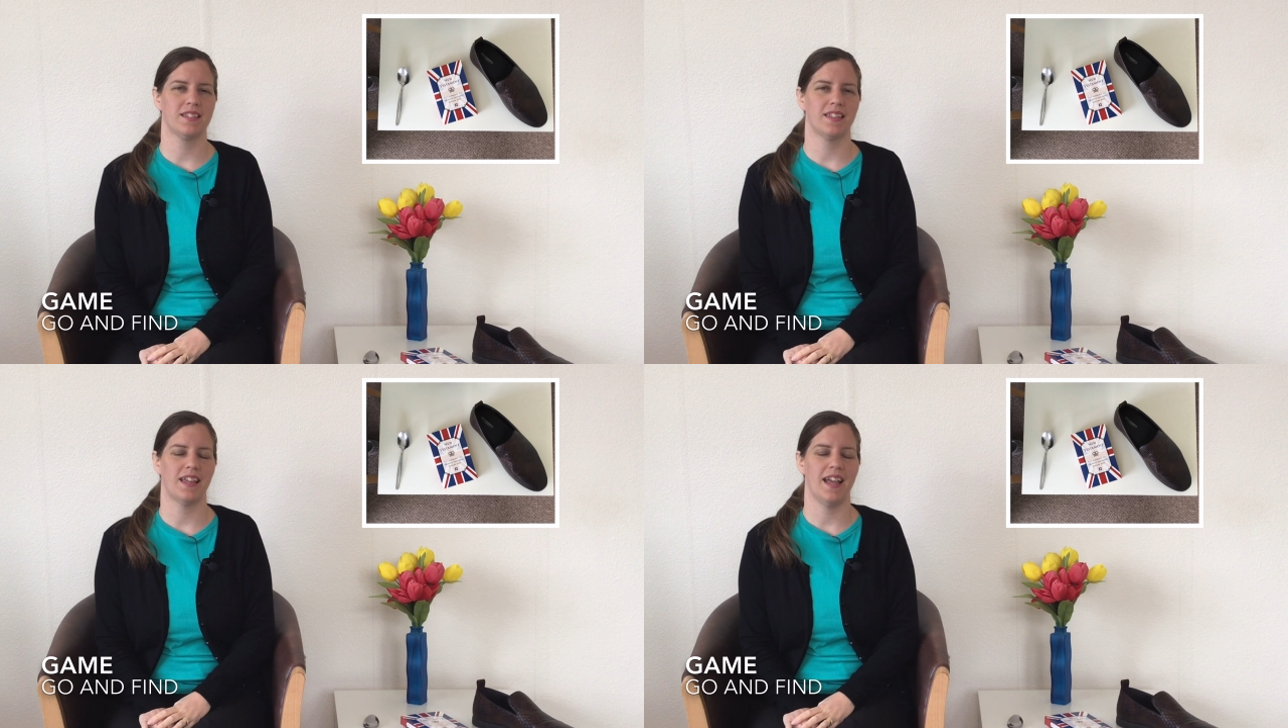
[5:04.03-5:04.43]

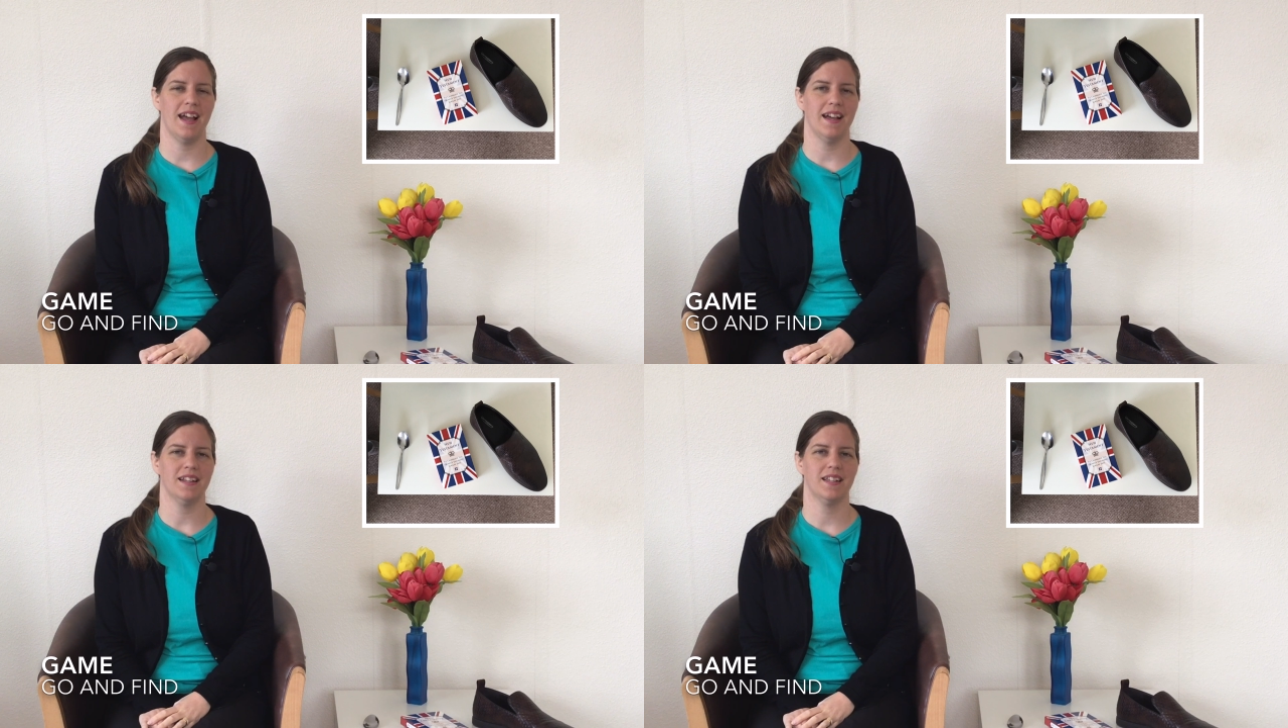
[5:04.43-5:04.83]
that they
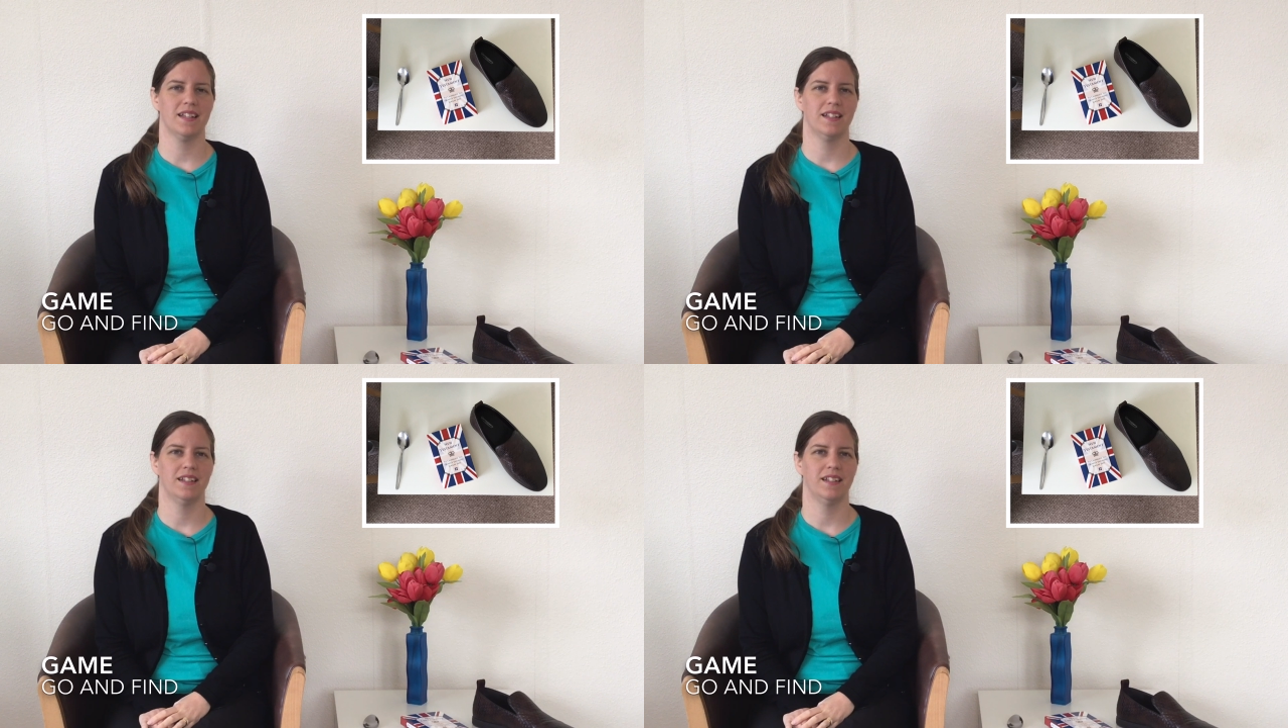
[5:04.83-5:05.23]
had
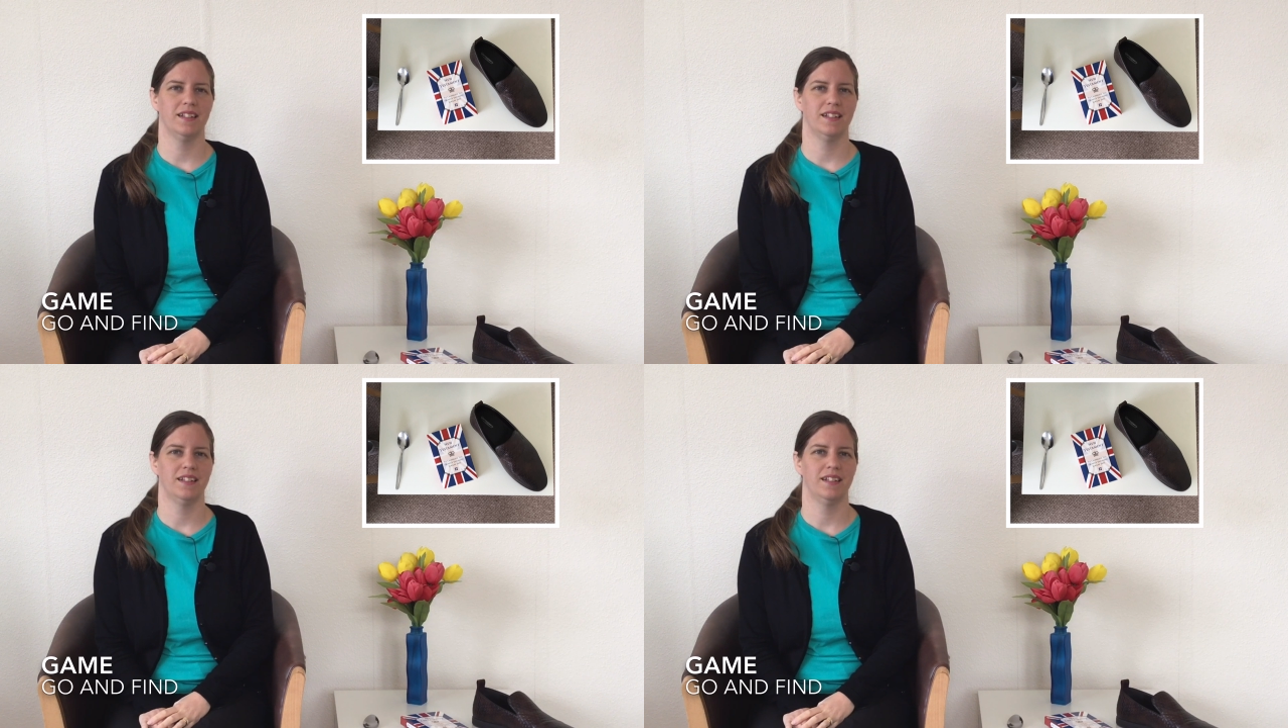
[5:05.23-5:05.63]

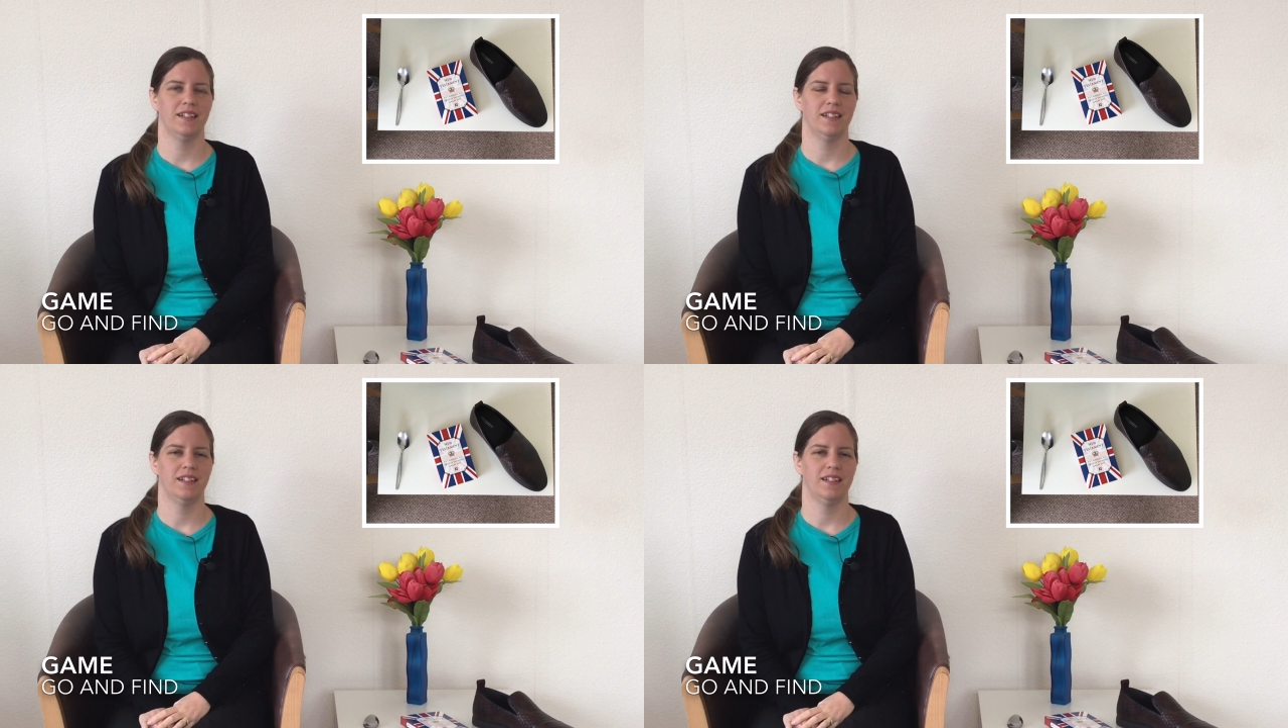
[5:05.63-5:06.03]

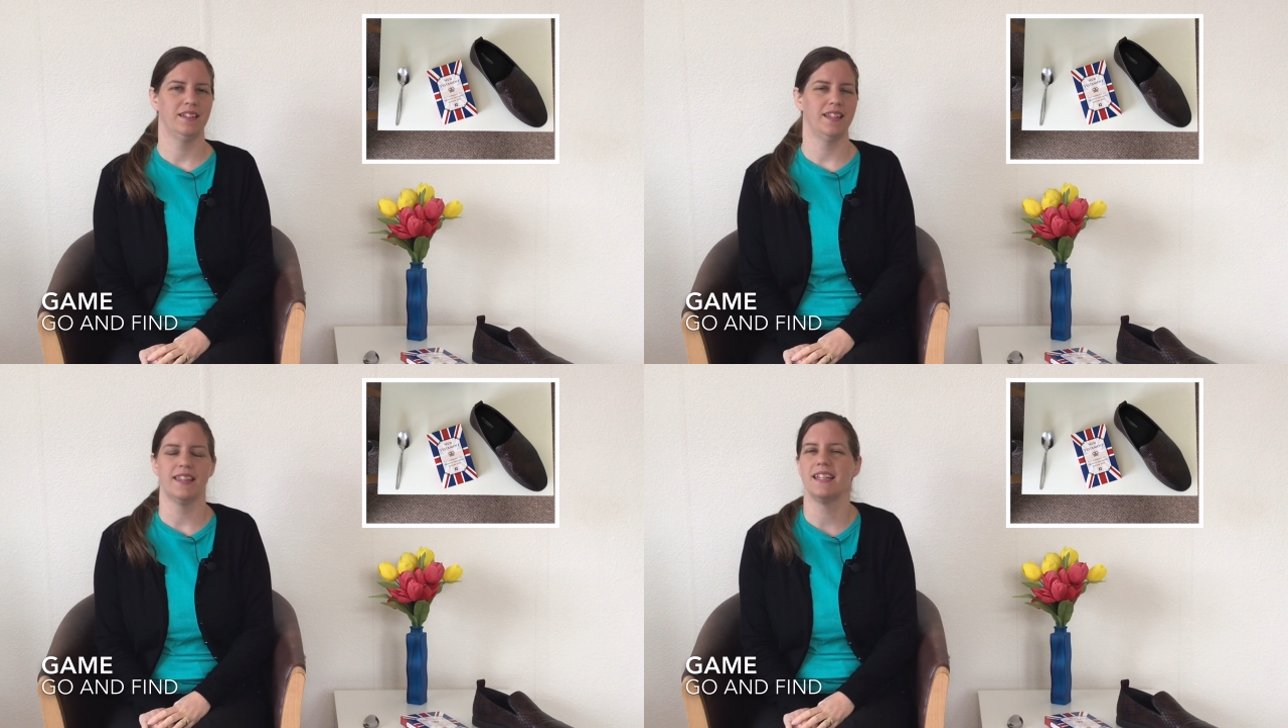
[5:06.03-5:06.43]

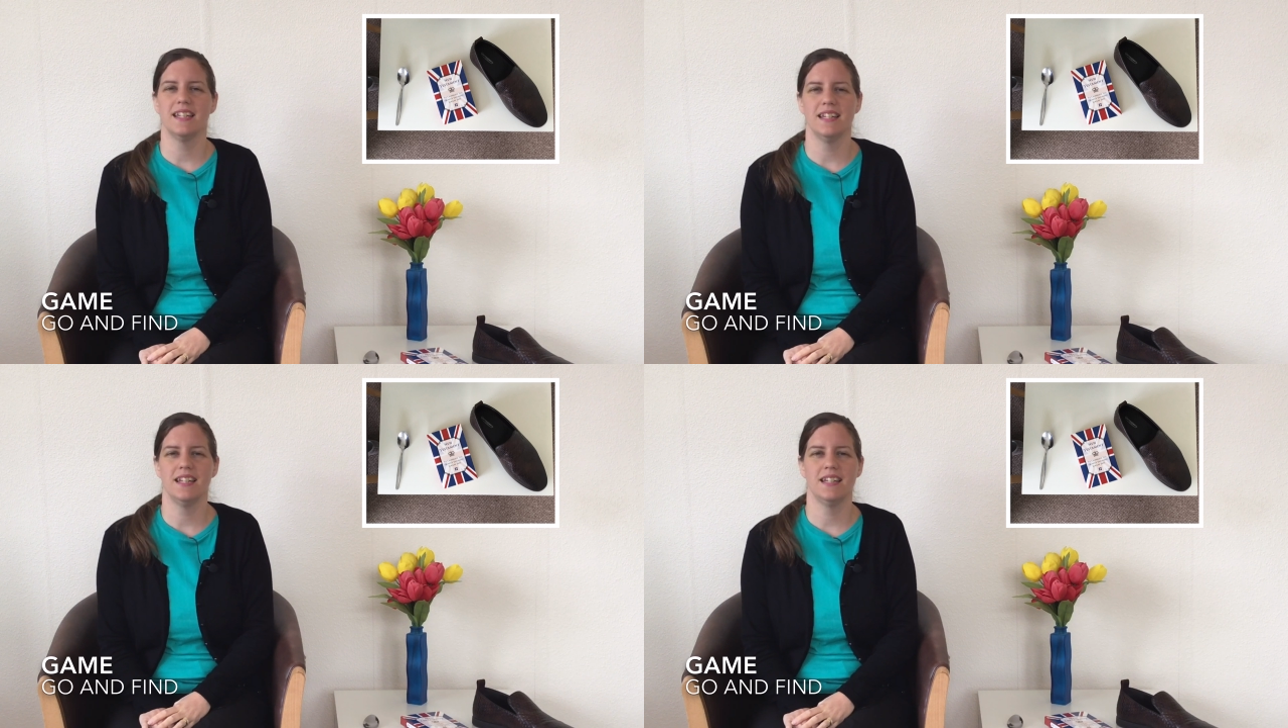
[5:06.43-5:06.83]
that they
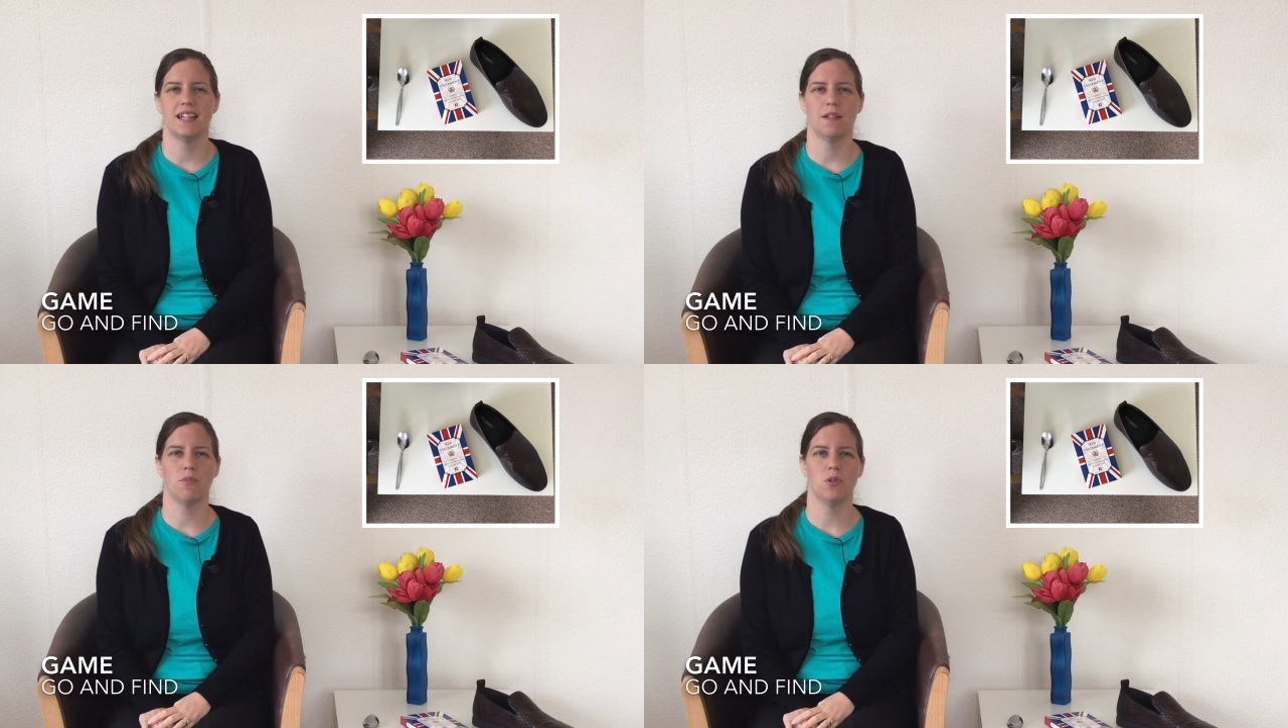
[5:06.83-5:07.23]
didn't need
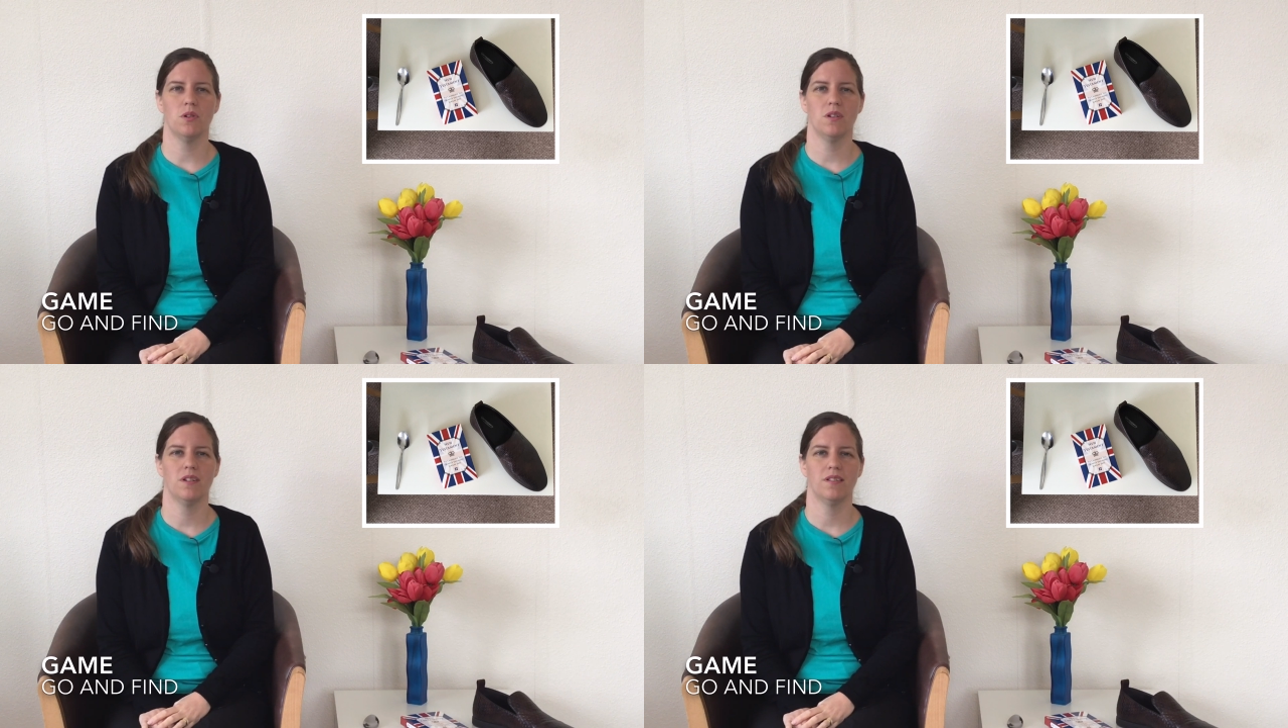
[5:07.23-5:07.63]
anymore.